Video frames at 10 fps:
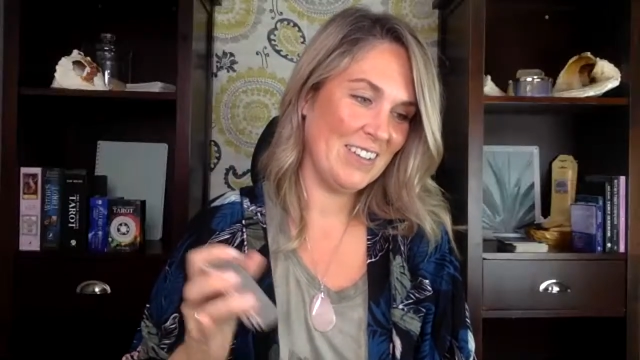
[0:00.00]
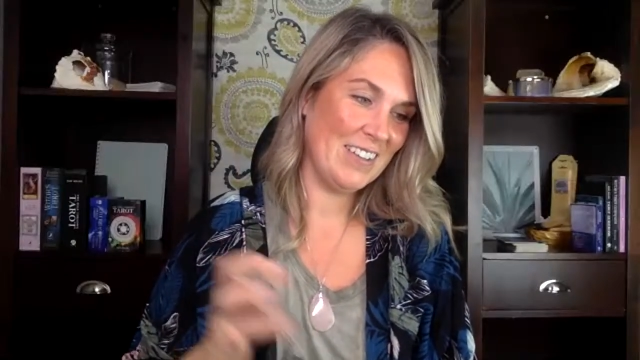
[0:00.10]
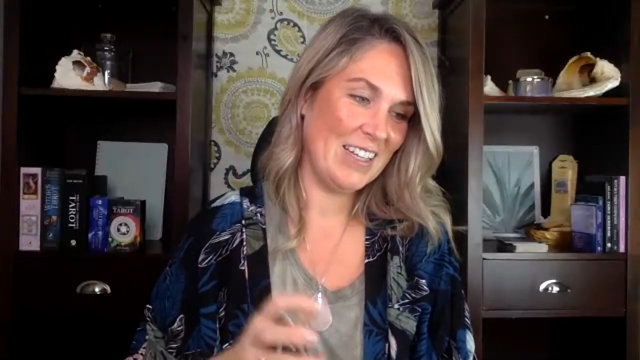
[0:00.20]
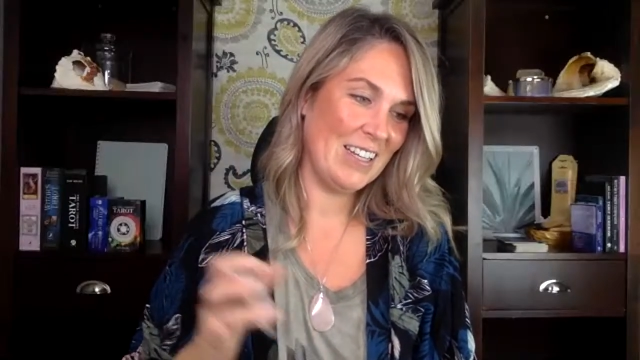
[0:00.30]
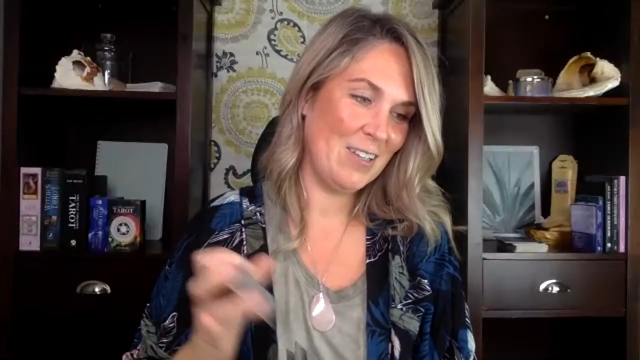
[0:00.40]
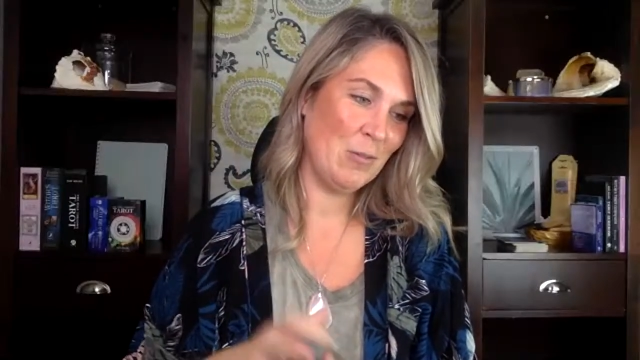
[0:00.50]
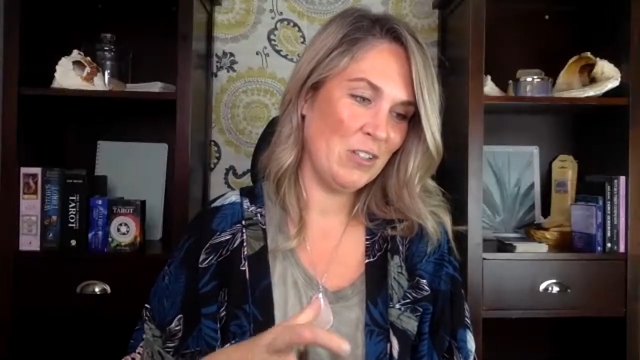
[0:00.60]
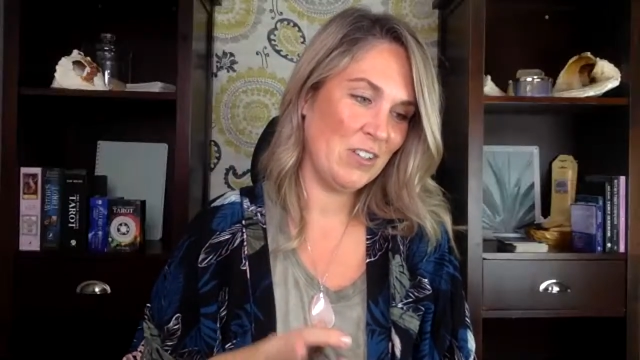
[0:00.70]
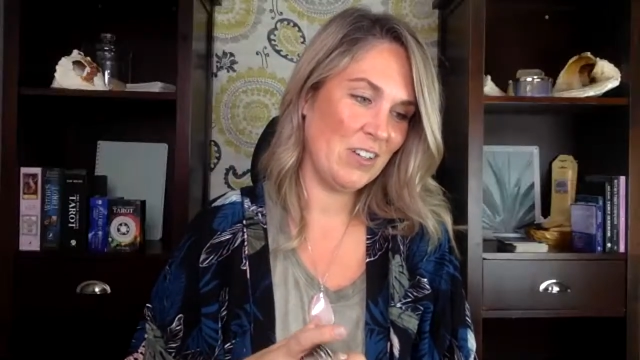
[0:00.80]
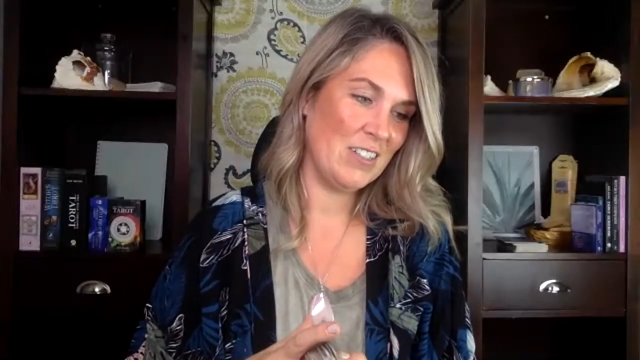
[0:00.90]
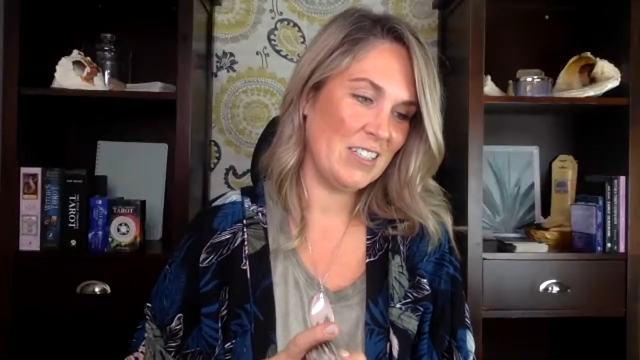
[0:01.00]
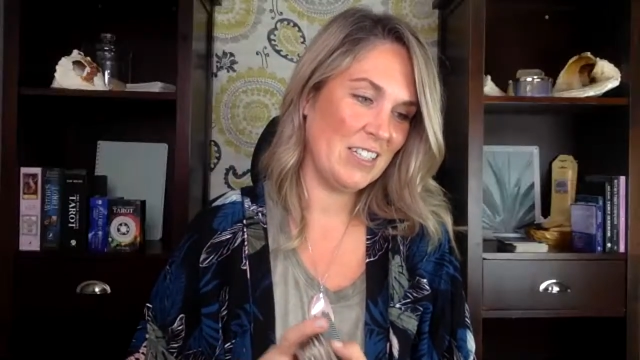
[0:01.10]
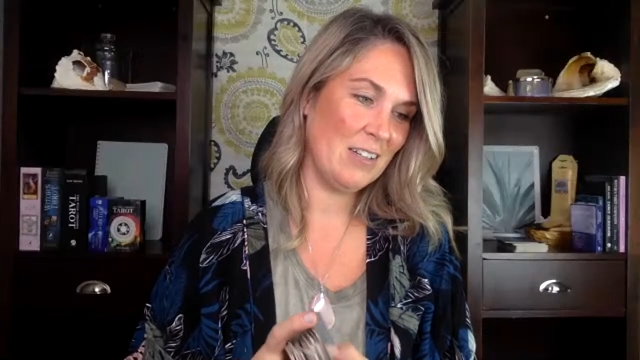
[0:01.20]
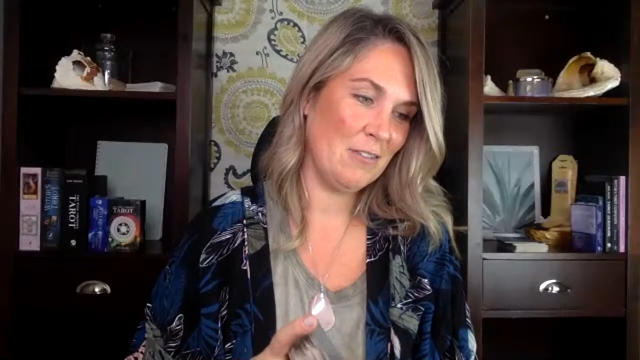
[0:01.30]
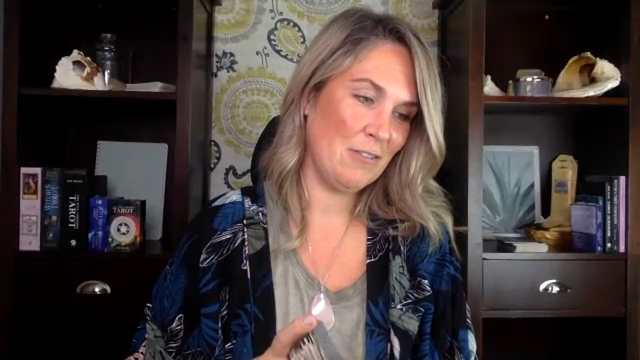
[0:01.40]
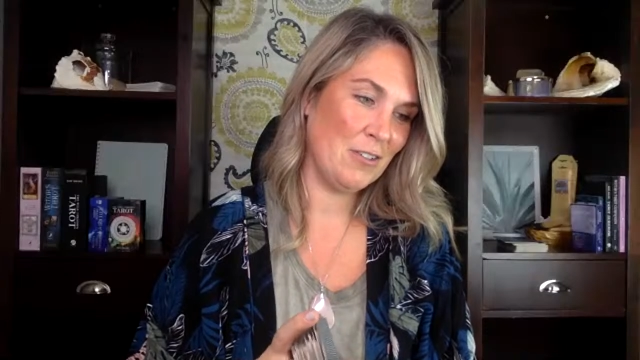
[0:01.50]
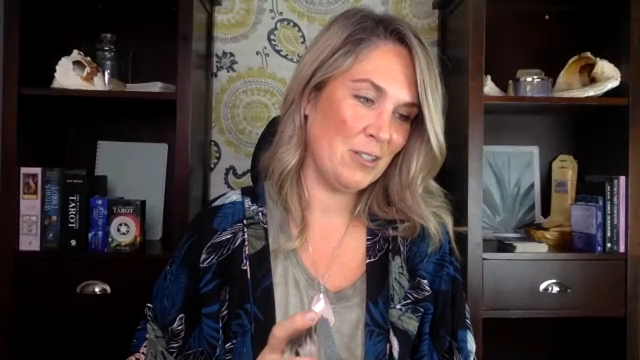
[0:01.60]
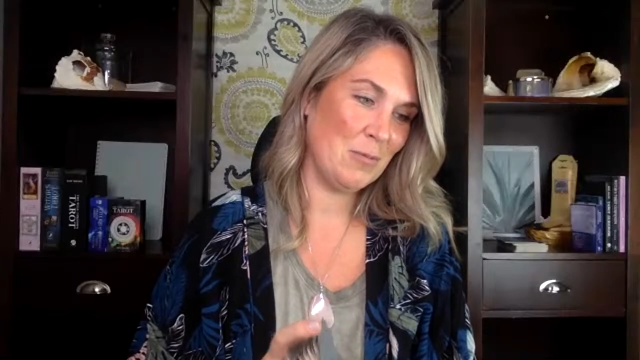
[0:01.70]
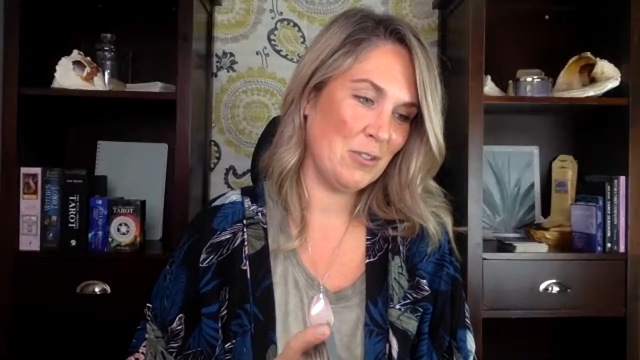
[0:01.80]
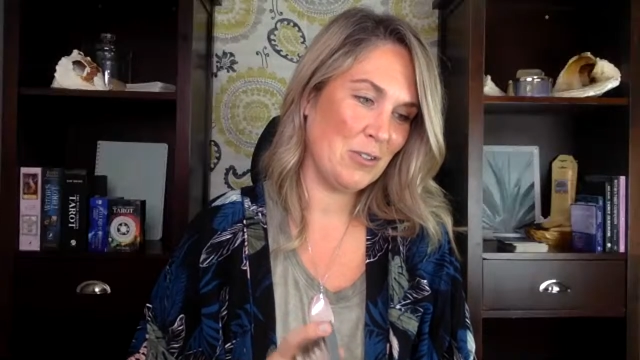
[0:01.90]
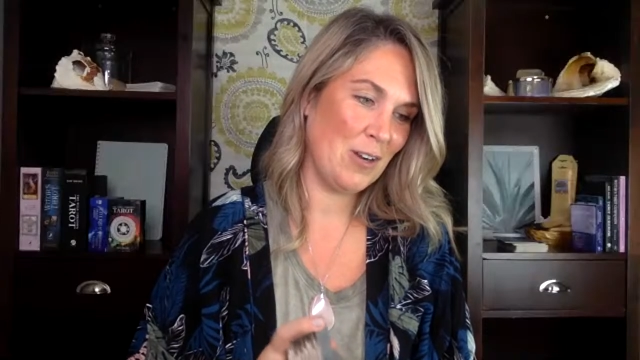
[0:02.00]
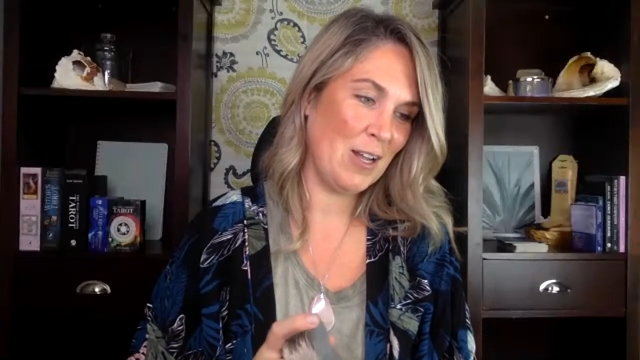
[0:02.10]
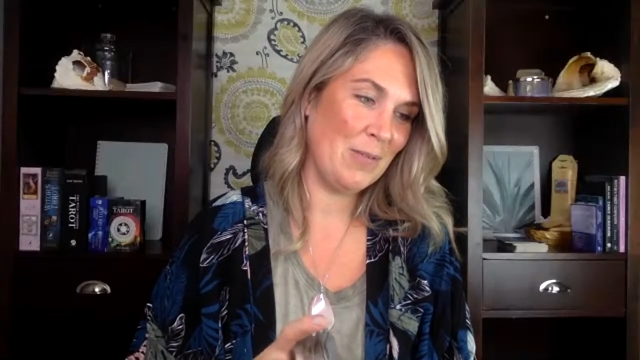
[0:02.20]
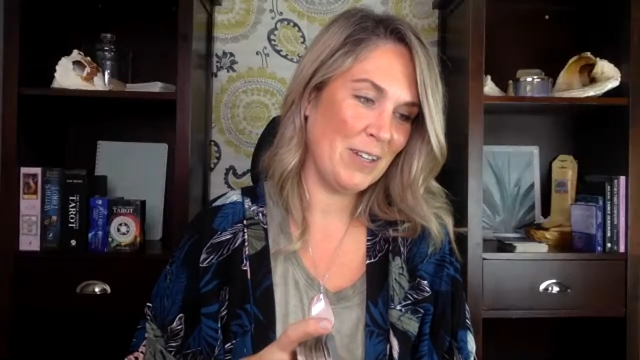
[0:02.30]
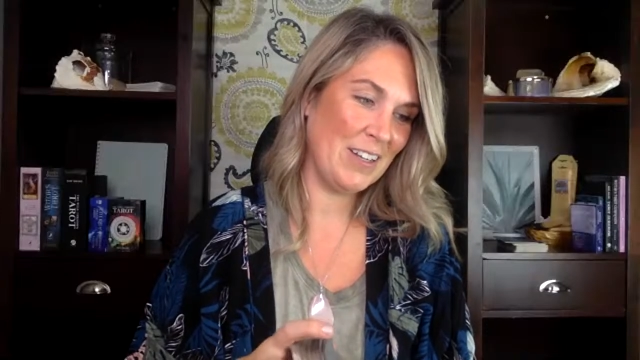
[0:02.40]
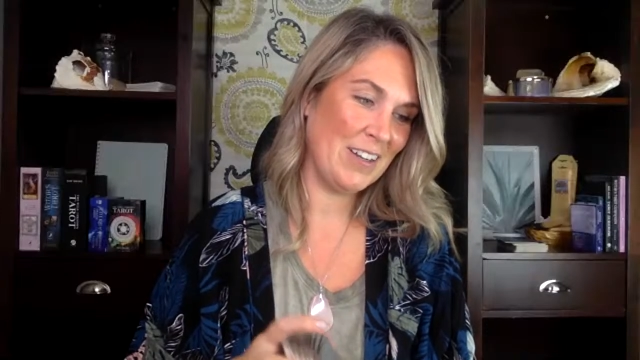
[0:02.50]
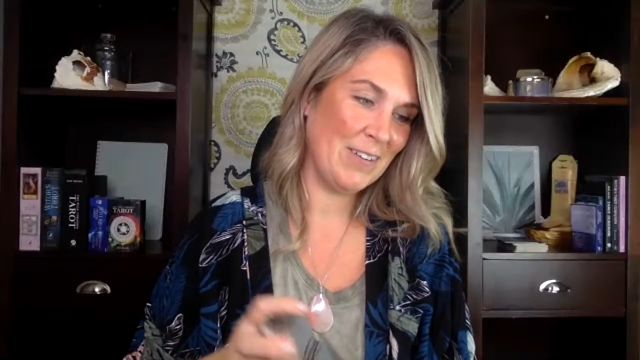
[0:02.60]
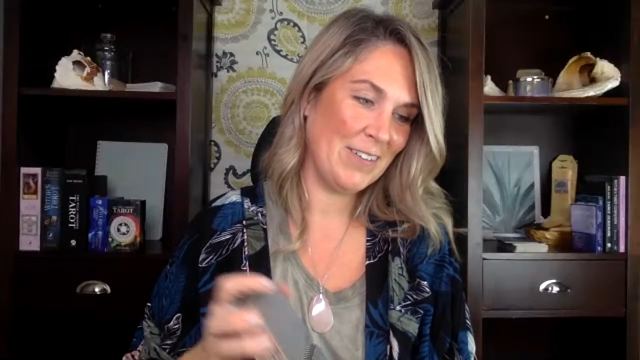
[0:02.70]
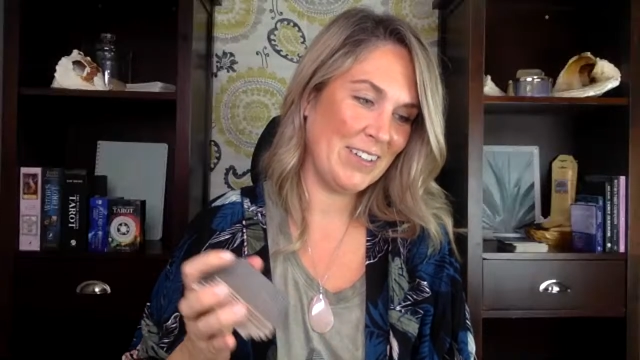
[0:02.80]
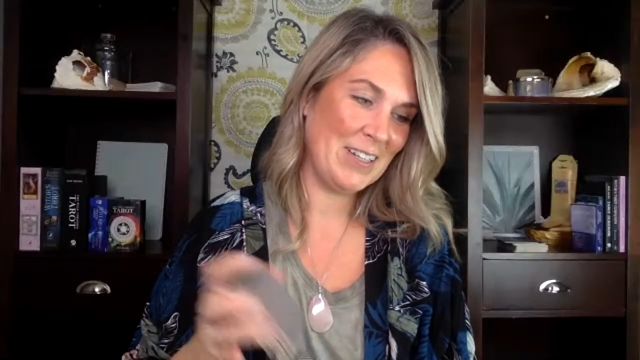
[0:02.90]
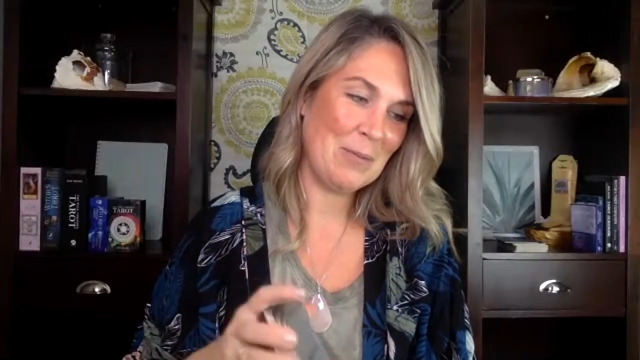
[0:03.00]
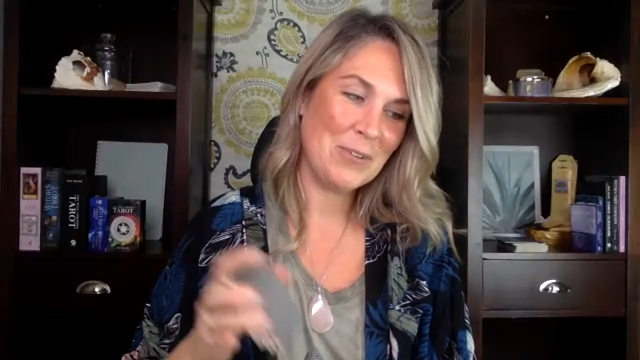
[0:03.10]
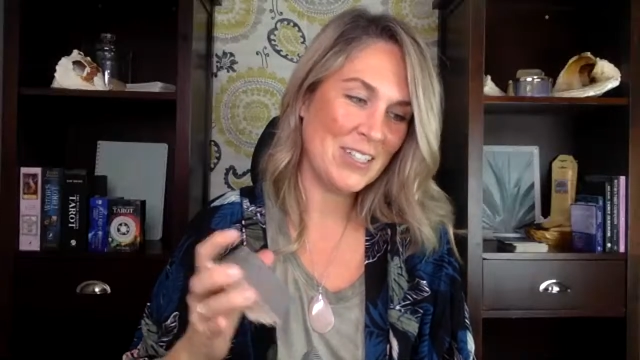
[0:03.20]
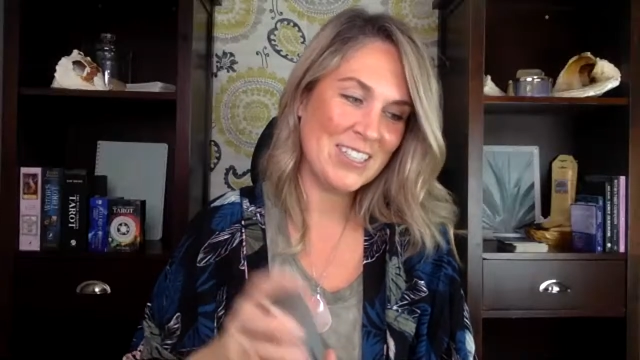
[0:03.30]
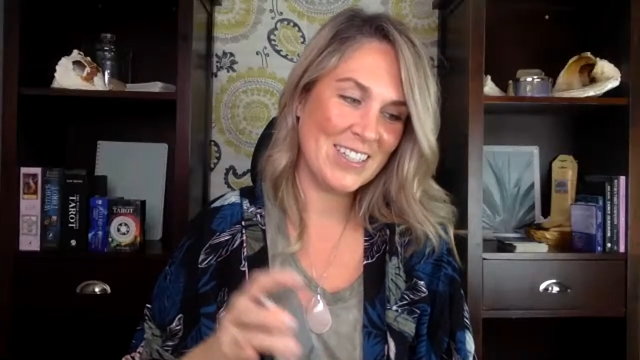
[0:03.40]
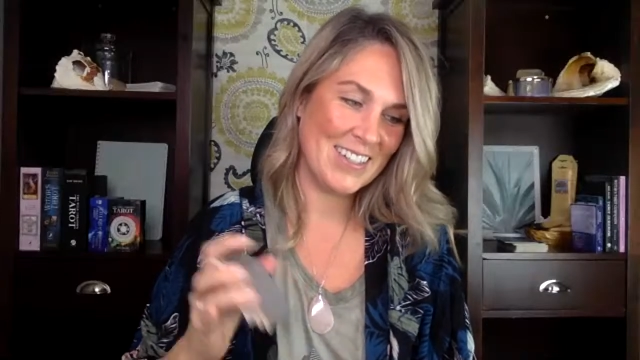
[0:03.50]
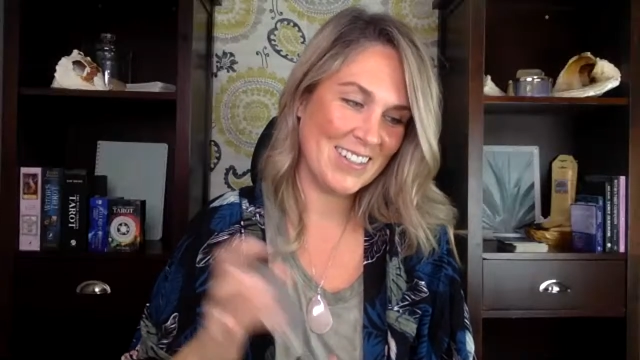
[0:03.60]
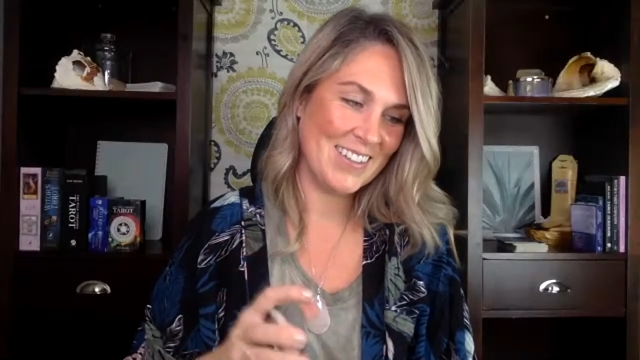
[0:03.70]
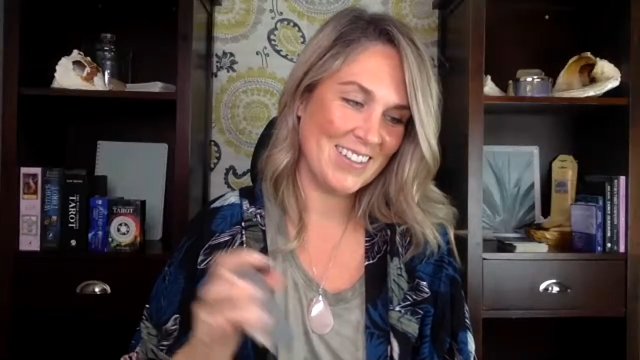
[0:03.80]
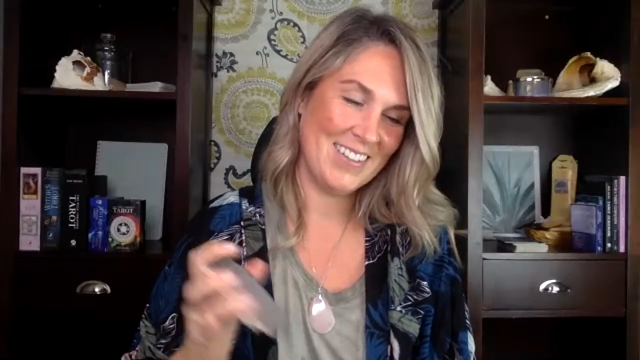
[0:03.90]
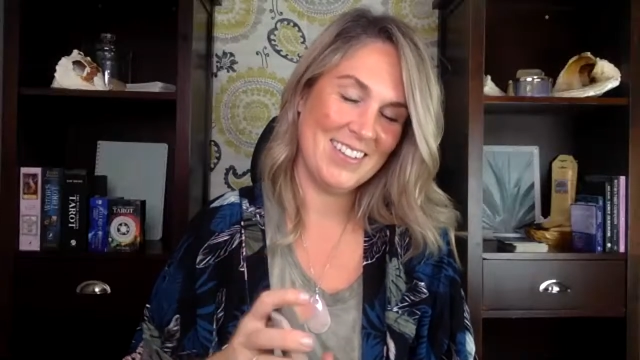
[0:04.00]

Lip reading: Thank you, Miss Darcy, for subscribing. I really appreciate it.